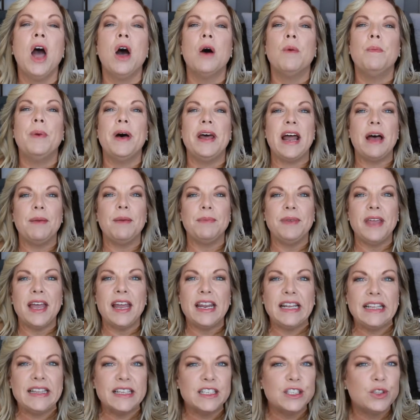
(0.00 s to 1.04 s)
But I'm
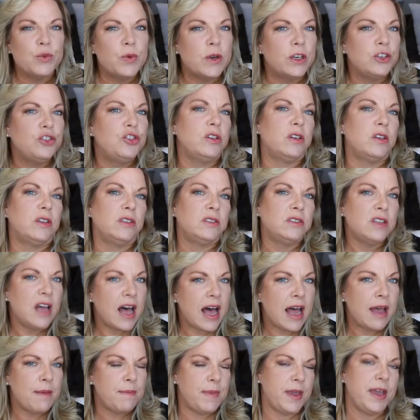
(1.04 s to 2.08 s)
getting this question a
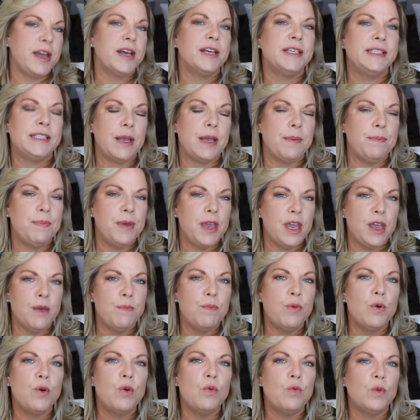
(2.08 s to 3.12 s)
lot because
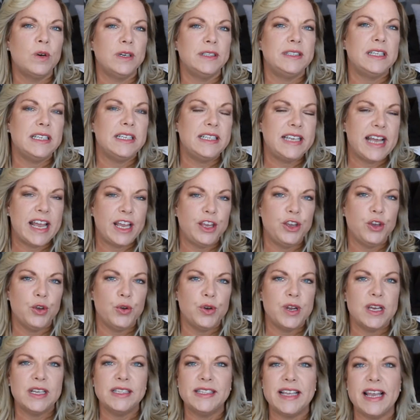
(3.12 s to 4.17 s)
people want to take
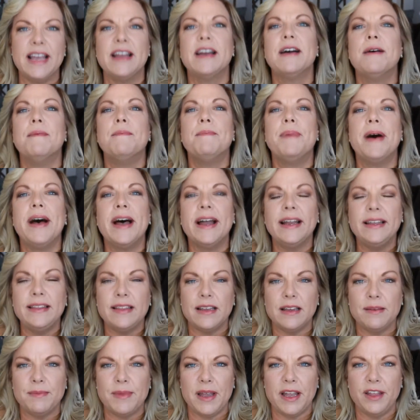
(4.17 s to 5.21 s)
units and combine
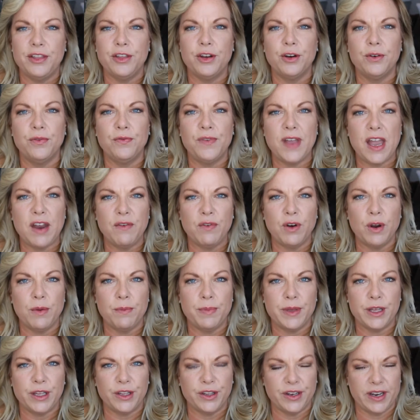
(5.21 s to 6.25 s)
them in their favorite
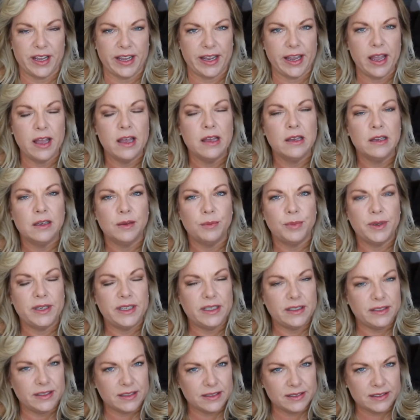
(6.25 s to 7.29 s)
building, but
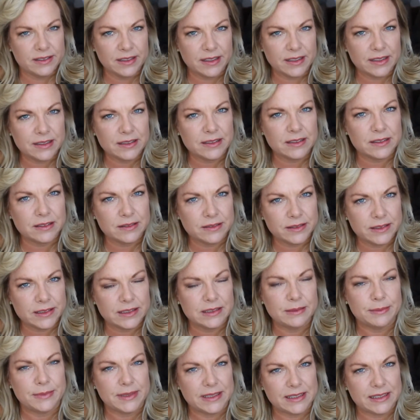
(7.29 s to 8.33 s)
it does not
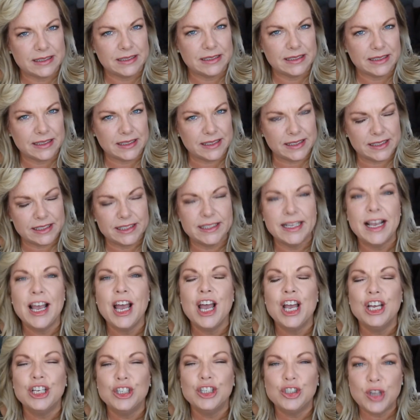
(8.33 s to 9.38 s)
always make sense.
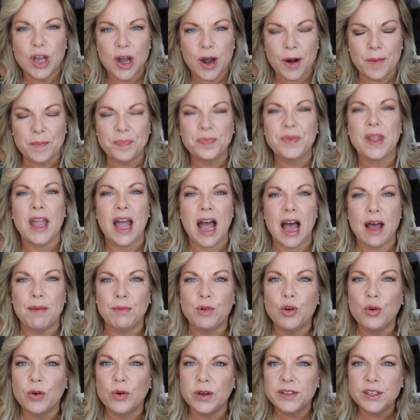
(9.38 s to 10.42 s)
So I'm
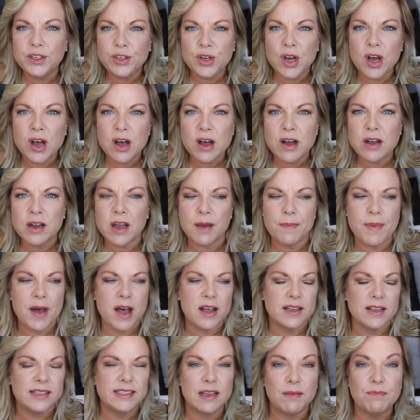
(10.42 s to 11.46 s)
going to talk
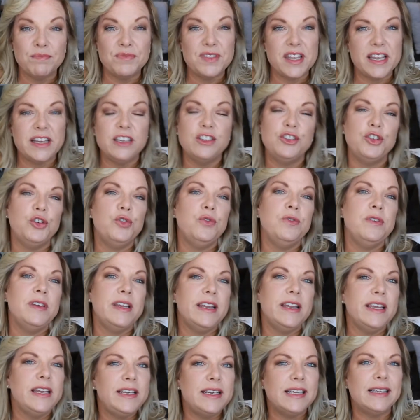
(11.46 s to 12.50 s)
about some things you
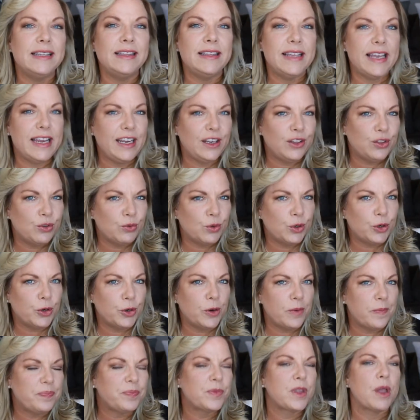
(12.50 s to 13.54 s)
need to think
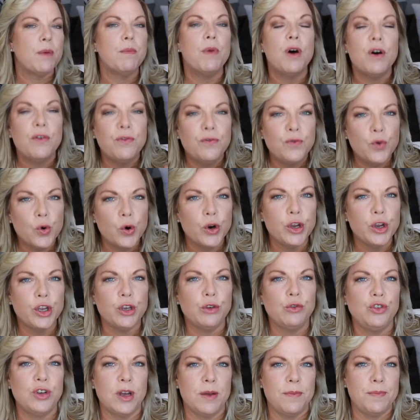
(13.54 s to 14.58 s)
through before you
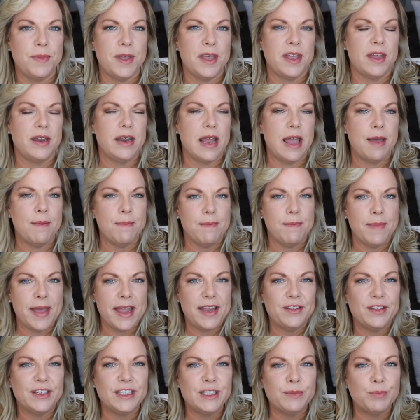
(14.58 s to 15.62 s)
jump in and
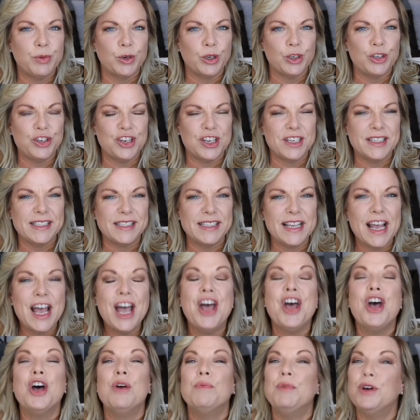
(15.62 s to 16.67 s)
make this purchase.
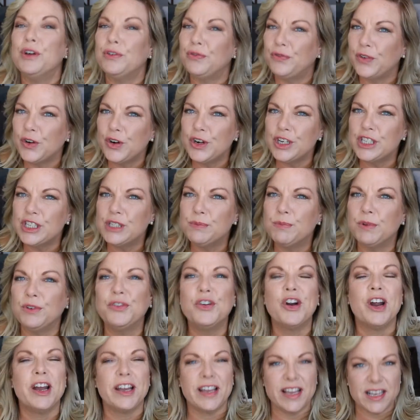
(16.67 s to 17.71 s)
But first,
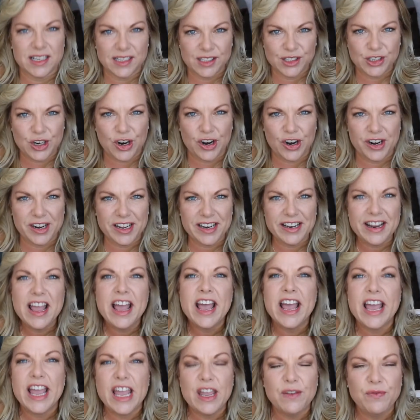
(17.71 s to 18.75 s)
before I get started,
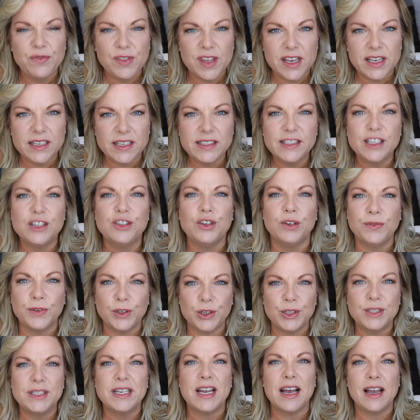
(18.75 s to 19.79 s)
if this is your
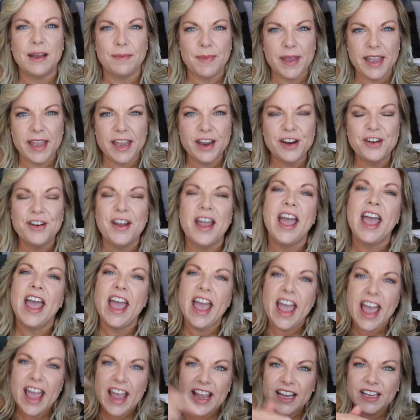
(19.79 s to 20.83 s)
first time here,
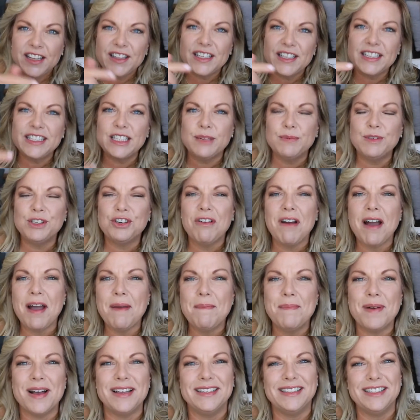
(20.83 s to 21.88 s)
hit the
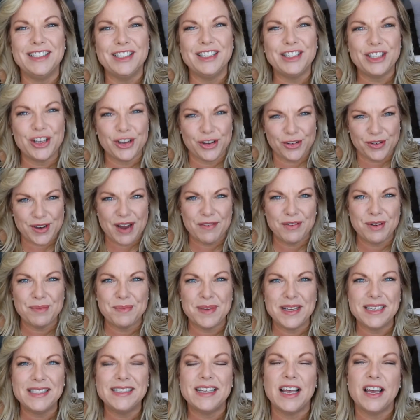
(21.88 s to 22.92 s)
subscribe button so you never
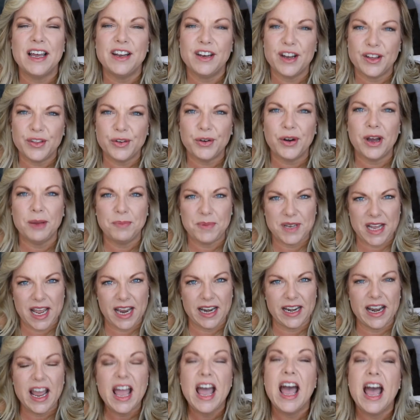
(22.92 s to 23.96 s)
miss another
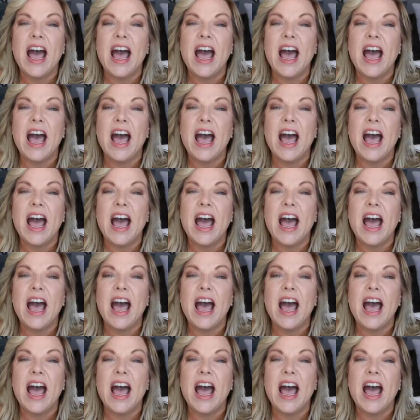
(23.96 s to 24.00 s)
update.